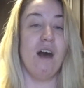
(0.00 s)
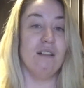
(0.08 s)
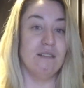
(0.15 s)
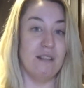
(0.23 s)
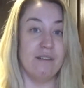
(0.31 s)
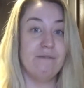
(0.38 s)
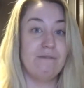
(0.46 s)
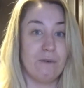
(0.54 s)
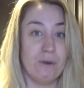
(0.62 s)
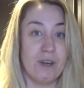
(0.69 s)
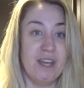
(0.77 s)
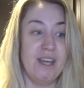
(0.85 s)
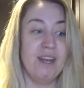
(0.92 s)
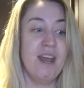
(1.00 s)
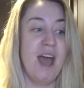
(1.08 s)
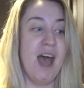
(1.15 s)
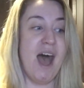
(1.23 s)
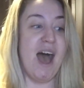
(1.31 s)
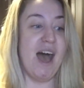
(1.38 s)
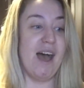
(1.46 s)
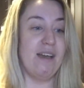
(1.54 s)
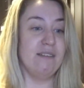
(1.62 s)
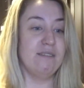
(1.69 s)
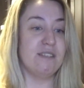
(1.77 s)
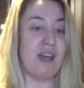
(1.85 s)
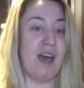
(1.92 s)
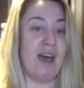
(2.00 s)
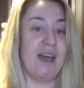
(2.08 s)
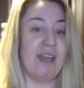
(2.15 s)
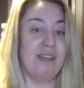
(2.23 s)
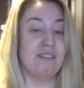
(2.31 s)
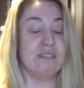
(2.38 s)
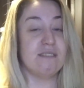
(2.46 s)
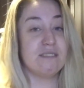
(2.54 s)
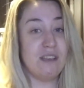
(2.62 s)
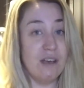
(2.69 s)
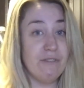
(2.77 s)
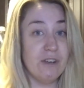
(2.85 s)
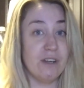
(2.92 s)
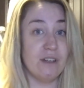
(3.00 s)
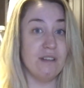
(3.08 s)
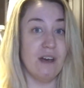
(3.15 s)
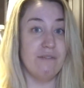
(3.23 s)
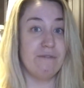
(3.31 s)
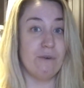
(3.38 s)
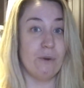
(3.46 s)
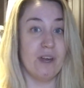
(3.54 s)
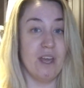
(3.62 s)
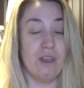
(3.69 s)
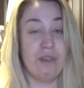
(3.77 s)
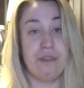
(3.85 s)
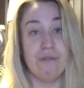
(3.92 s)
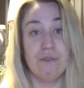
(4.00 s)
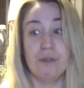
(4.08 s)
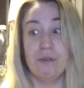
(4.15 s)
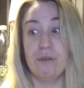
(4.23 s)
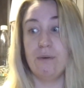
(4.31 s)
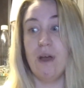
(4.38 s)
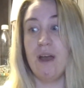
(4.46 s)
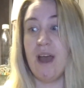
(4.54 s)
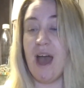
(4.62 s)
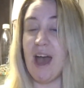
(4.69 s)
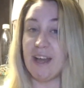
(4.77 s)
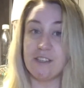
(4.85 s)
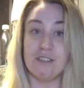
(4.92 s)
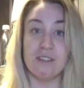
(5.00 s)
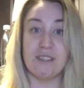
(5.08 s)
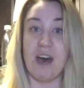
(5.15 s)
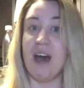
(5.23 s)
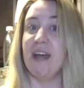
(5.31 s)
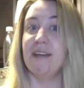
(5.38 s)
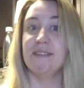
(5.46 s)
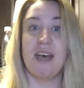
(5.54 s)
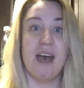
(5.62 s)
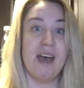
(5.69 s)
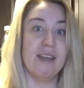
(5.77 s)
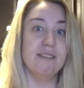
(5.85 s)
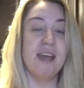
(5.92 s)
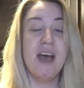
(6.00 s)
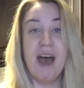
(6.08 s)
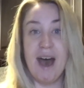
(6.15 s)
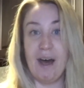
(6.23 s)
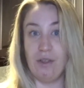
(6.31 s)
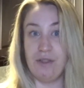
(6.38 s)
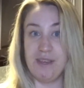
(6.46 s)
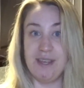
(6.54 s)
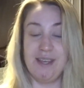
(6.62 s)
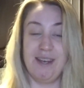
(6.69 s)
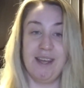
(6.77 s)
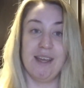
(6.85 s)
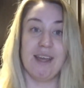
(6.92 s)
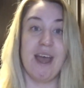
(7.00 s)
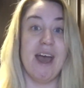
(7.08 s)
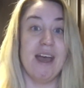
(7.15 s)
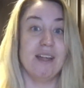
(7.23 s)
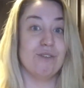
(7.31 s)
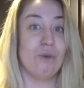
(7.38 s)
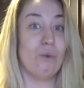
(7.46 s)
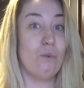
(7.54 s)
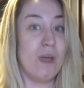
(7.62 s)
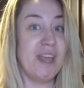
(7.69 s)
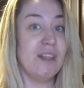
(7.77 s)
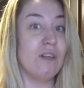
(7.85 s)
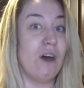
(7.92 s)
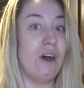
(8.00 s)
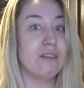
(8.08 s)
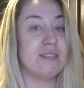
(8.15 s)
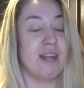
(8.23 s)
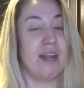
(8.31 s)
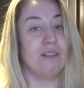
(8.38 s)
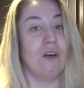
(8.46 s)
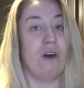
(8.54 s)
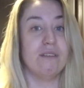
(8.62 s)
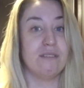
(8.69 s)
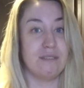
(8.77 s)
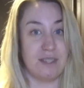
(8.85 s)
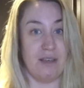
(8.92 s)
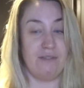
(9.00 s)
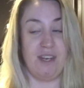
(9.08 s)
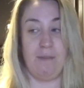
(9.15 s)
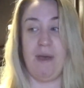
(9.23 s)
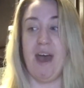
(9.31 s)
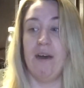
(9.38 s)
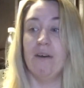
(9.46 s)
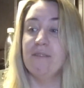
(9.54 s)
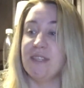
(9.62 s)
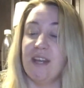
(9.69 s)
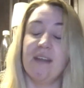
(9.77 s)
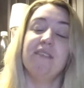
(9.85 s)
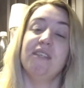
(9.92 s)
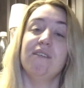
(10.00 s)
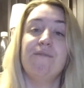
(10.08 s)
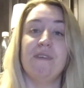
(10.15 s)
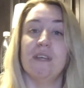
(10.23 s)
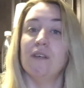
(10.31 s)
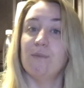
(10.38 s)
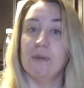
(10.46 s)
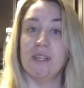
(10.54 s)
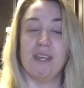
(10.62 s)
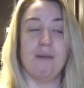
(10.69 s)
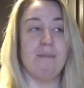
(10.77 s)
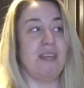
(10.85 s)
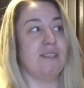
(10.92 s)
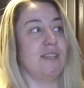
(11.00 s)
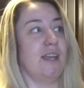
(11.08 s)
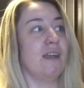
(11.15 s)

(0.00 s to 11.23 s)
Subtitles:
a love for it. And I discovered a love for it through exercise and healthy eating and weight loss. And I lost 70 pounds and I did feel really amazing.